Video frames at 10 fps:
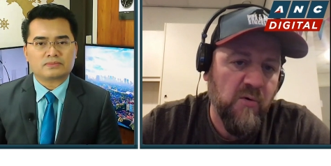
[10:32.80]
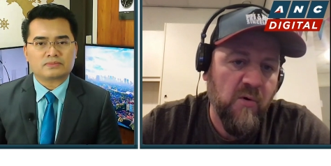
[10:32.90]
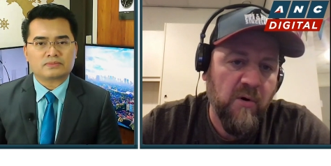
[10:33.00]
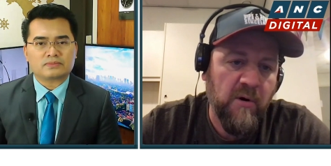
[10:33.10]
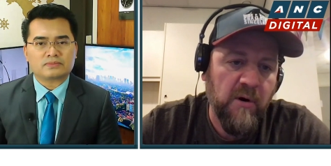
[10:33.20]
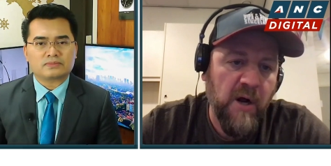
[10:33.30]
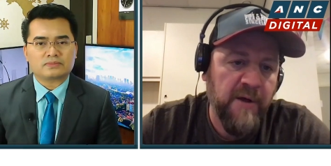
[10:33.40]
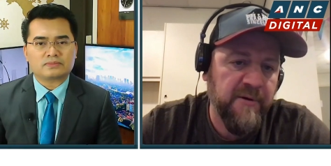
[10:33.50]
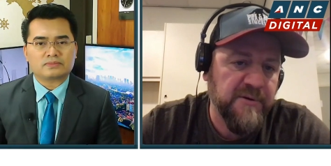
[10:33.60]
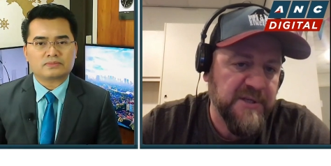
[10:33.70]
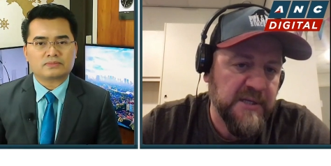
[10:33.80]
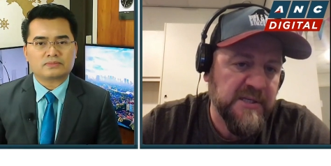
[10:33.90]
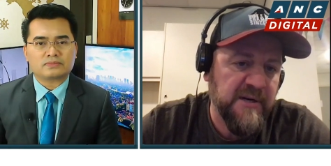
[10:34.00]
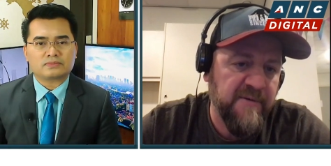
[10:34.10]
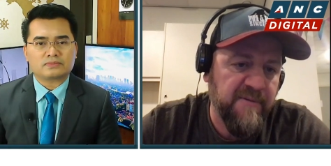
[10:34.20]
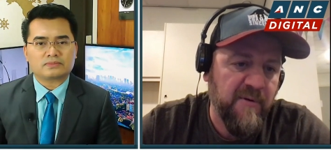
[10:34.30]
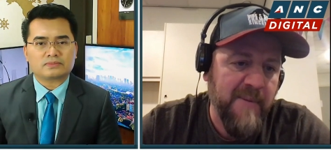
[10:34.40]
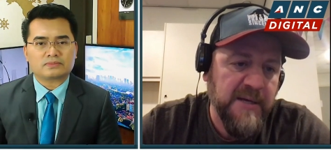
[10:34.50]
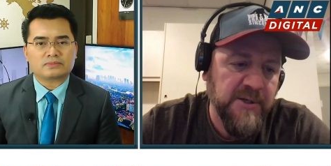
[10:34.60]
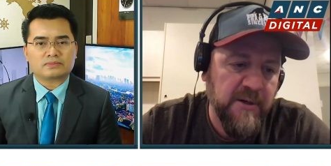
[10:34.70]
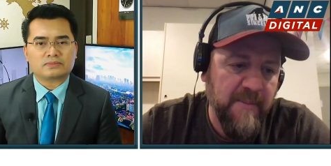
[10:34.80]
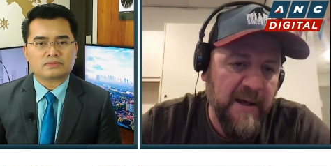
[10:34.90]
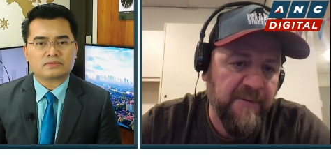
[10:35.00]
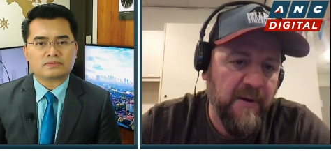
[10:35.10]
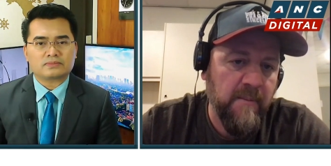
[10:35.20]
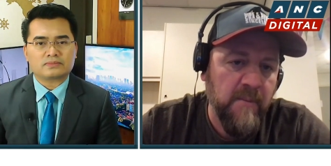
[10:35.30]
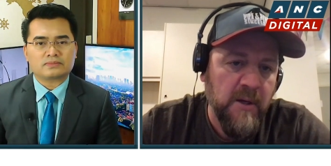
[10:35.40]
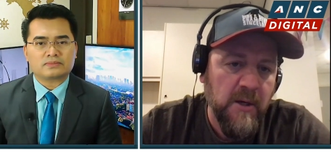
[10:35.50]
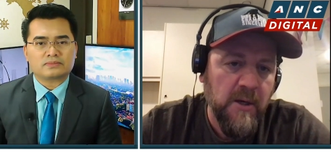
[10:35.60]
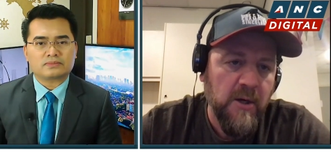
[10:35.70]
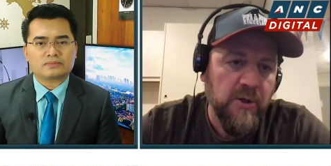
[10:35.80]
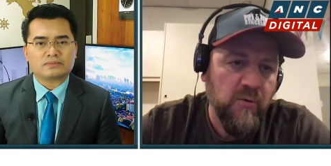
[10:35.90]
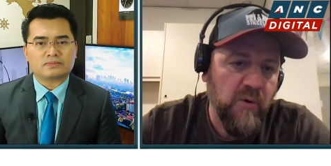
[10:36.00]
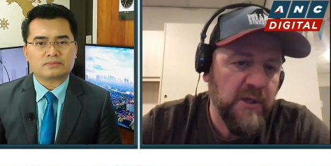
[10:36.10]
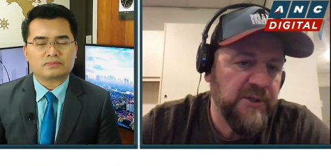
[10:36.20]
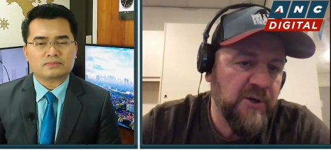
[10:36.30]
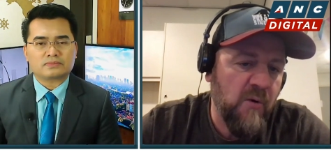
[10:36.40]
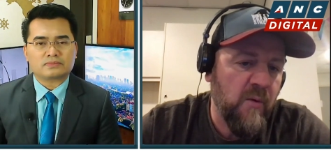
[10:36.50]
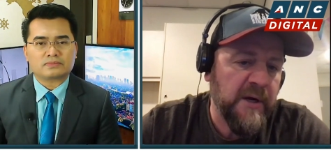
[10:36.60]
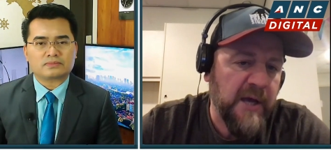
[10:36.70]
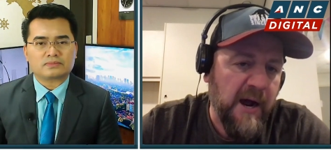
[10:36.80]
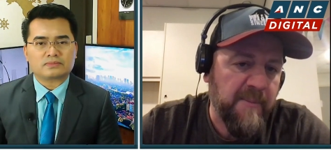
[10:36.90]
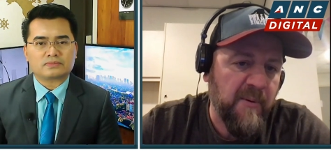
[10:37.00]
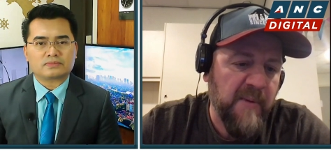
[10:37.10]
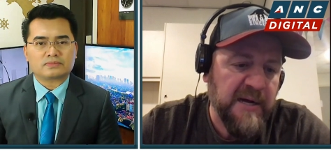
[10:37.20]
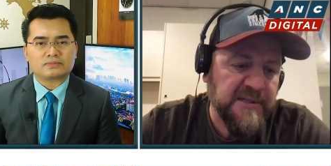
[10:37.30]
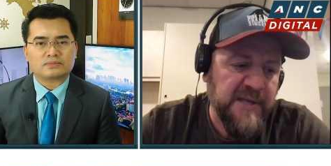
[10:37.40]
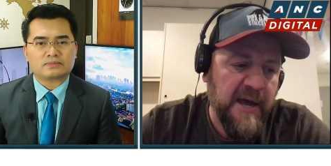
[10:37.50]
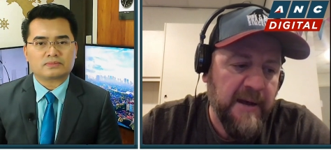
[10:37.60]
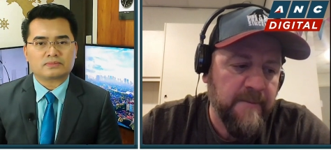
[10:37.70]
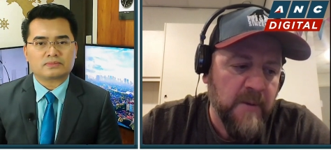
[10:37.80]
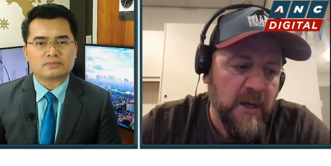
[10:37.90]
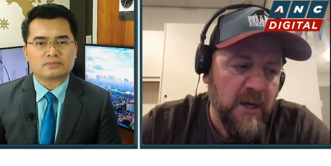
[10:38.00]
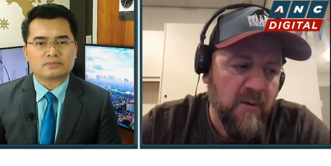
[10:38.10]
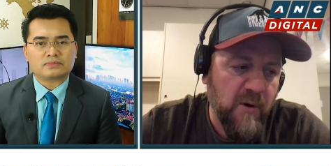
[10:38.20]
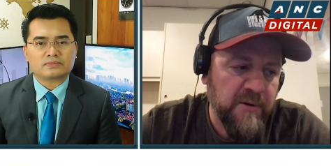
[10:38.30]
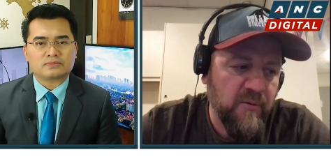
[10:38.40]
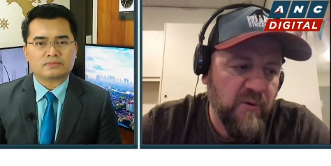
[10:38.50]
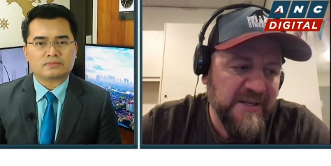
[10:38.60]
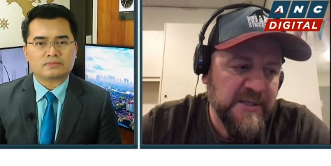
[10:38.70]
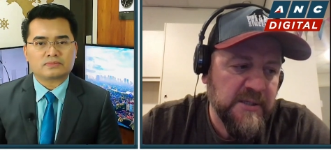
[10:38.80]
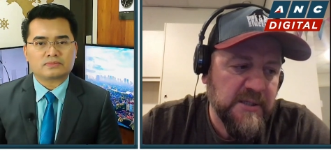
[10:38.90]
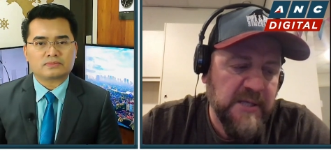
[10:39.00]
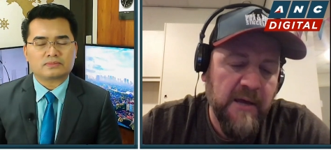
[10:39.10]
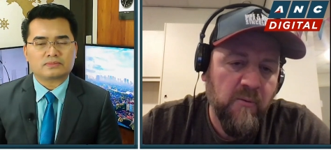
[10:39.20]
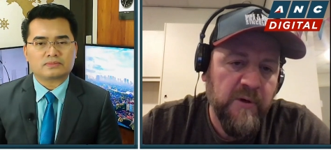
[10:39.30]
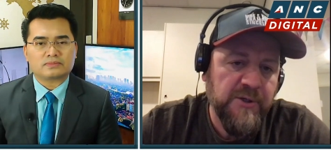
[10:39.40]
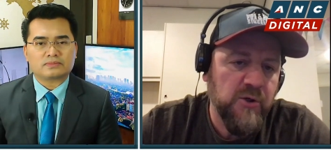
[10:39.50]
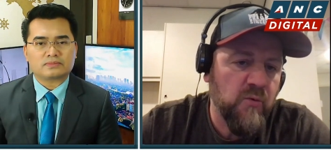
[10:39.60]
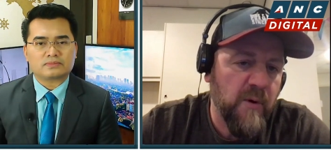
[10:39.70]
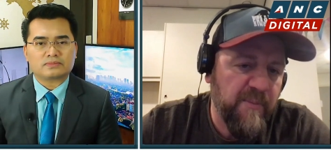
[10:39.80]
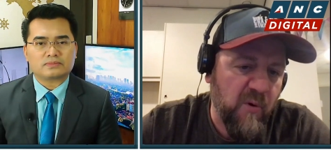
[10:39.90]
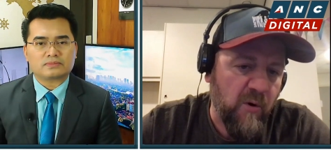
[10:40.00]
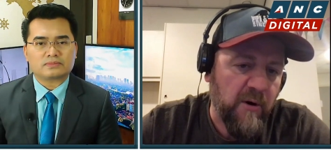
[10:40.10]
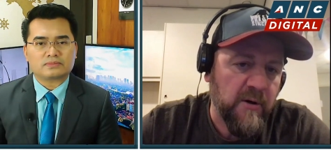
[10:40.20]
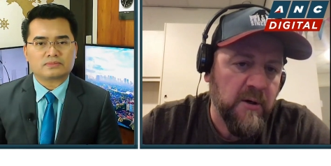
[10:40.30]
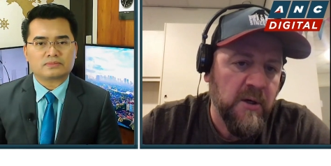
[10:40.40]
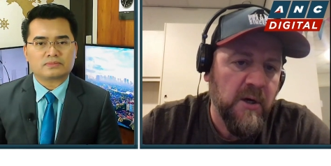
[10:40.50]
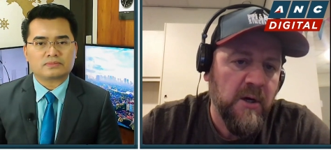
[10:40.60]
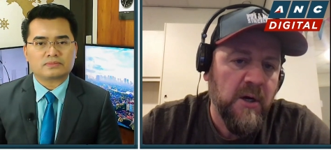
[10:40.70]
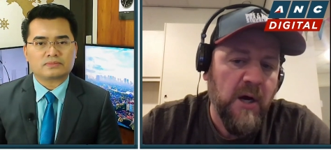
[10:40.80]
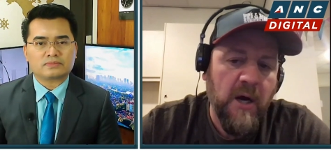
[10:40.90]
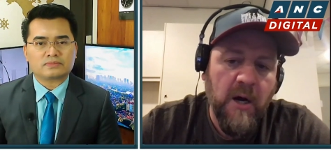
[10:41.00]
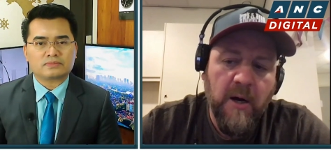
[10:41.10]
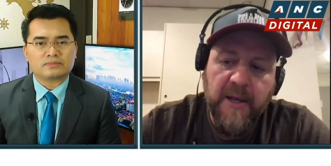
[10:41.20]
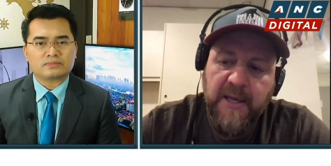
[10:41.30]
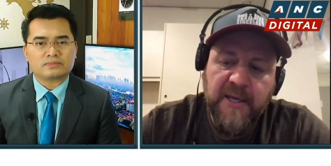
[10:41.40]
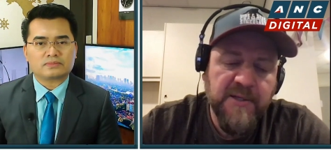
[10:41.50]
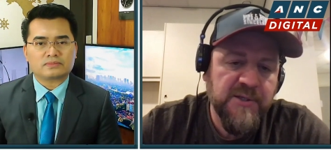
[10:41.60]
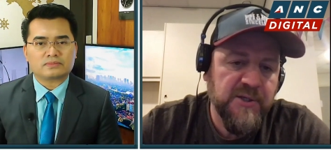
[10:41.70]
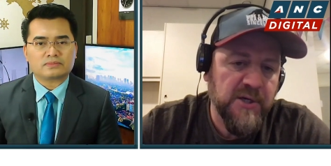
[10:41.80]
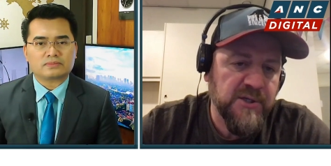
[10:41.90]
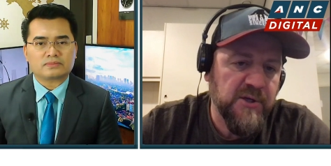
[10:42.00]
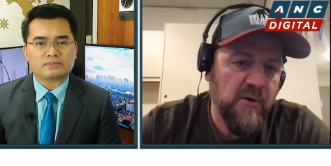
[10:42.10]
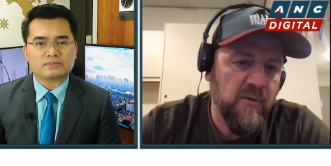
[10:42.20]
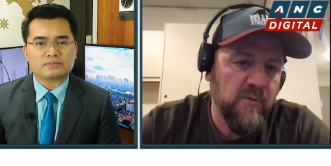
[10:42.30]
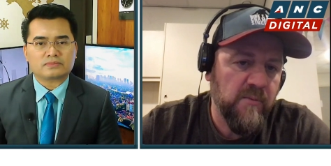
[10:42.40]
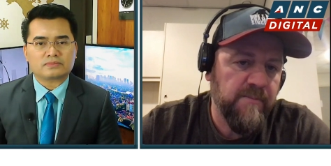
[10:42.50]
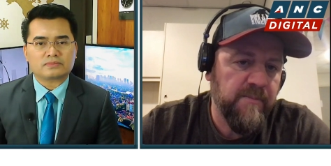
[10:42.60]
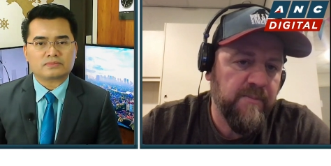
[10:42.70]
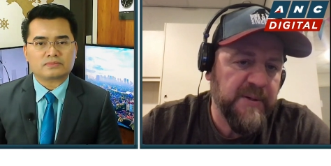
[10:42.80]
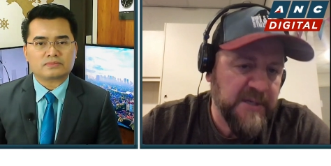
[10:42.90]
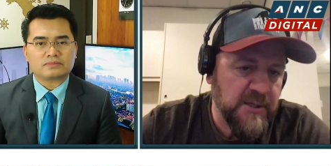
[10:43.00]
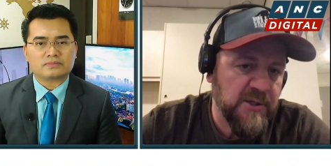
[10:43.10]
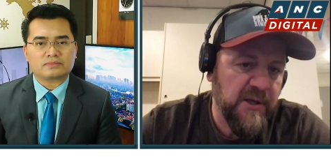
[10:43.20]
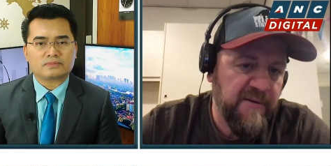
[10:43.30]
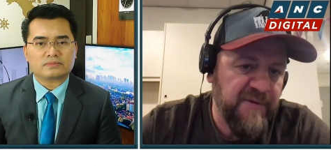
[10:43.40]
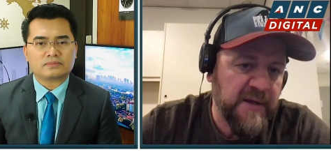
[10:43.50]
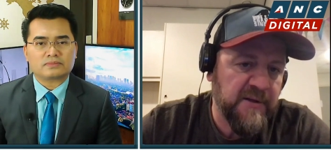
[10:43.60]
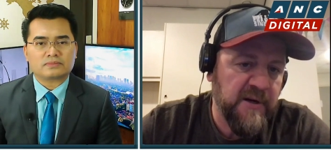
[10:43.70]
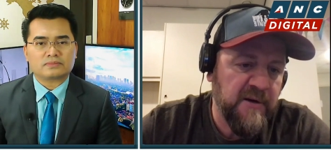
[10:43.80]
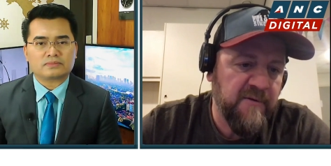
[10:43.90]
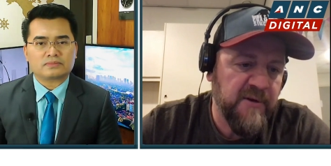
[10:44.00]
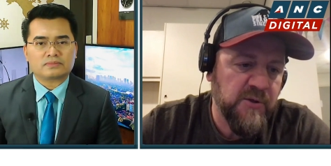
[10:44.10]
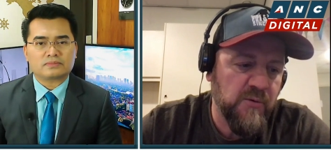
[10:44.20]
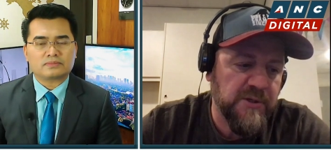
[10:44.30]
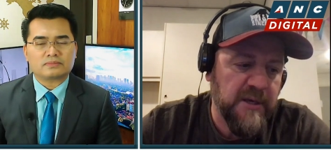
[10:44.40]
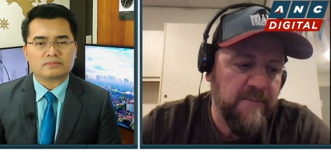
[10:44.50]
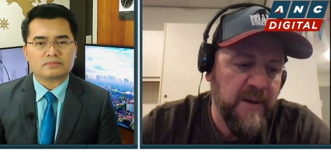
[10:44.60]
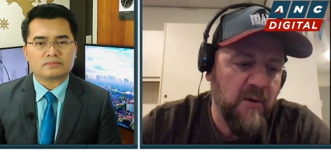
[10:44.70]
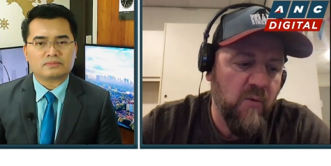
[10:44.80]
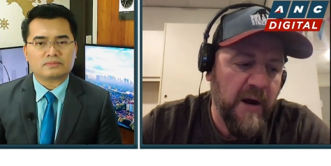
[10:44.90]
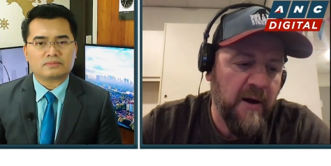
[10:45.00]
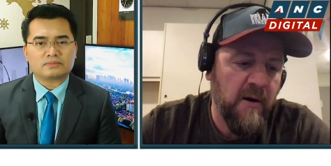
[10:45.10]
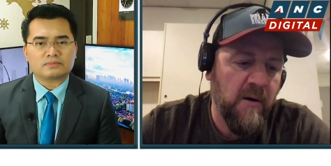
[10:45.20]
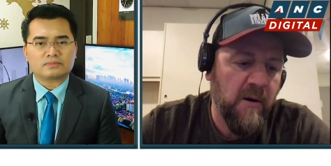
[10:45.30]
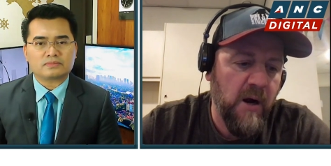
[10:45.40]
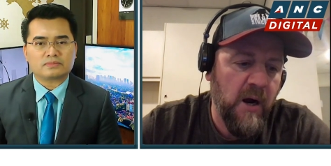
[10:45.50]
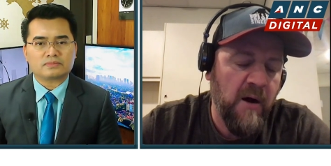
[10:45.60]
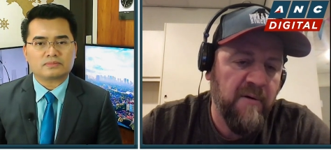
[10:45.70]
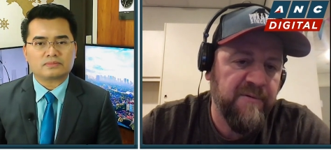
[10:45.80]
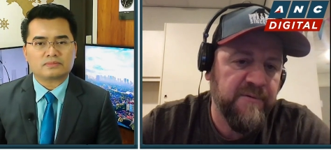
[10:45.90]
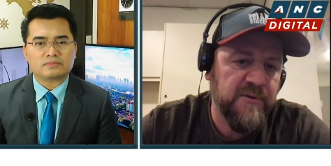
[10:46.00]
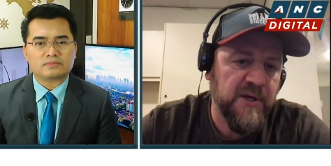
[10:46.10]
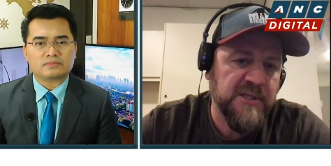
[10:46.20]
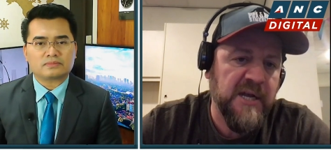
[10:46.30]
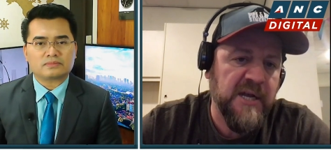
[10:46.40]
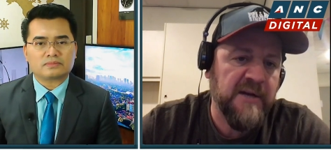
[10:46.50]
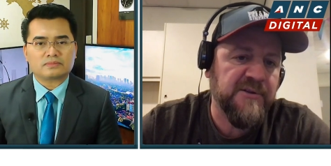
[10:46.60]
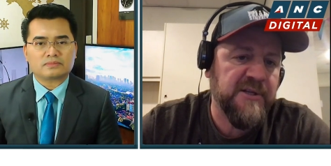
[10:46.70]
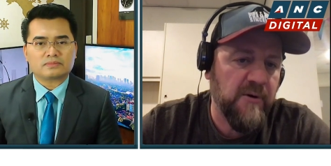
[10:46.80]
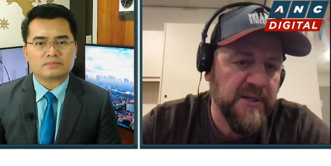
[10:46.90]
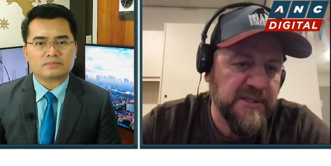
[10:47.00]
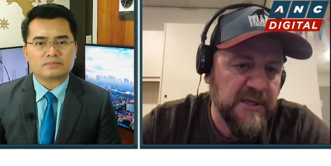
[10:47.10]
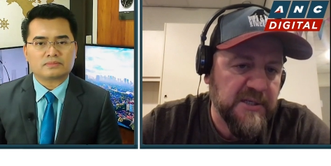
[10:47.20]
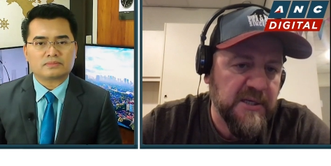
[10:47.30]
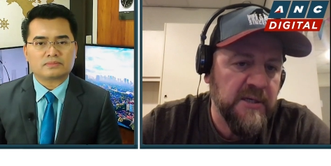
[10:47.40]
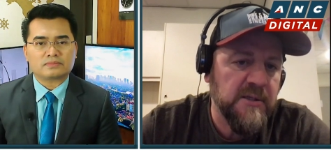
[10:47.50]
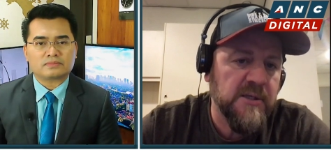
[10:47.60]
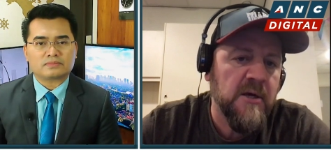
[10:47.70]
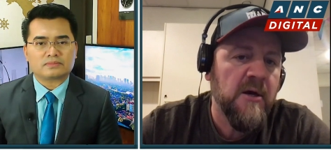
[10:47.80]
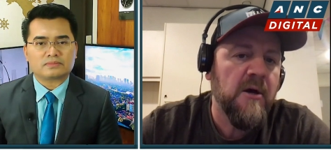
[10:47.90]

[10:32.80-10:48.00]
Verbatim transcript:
Speaker 1: or other sensitive information about them, you really don't want to compromise that. And one of the reasons that we do report uh, is just so potentially affected individuals can be aware of just how serious this is.